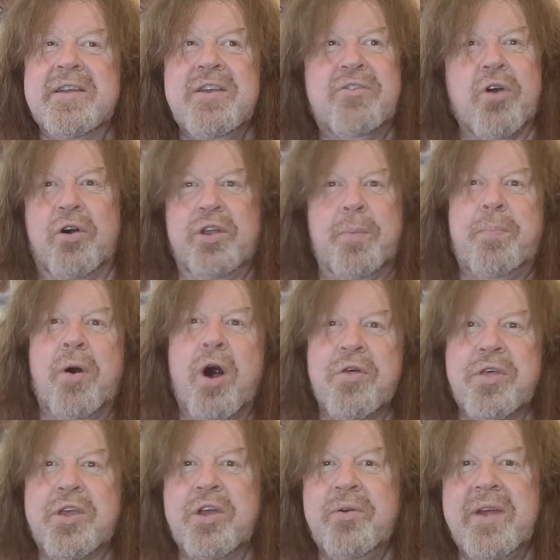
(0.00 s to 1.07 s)
You've got an
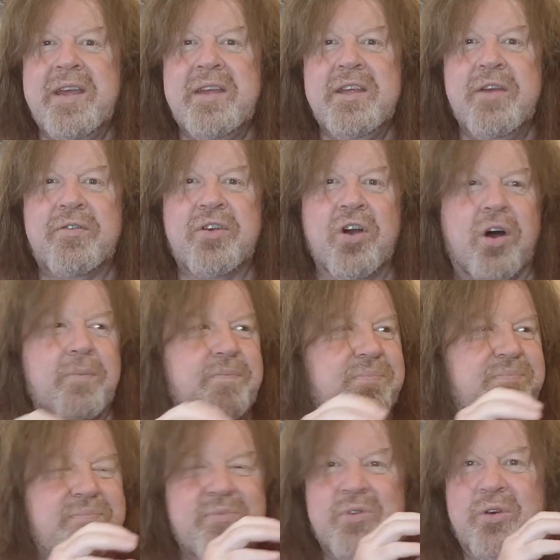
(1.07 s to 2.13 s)
apothecary. You've got
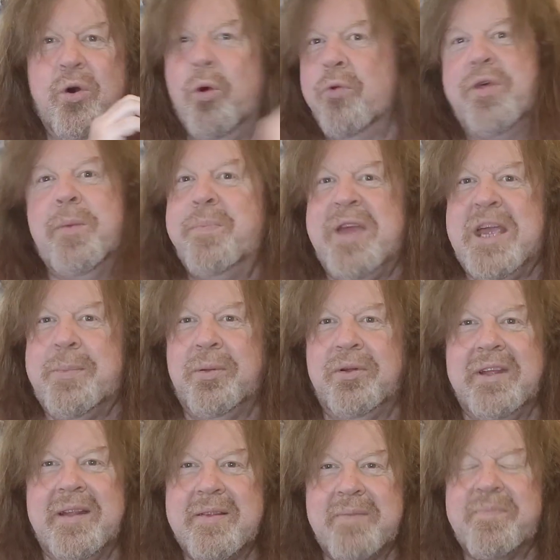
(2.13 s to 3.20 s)
all the
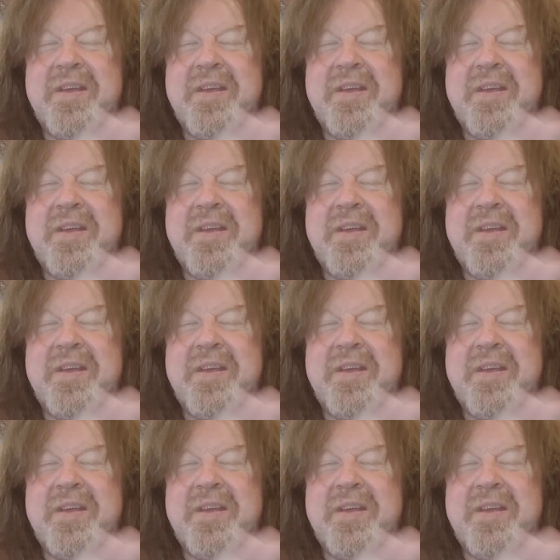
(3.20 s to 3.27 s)
people.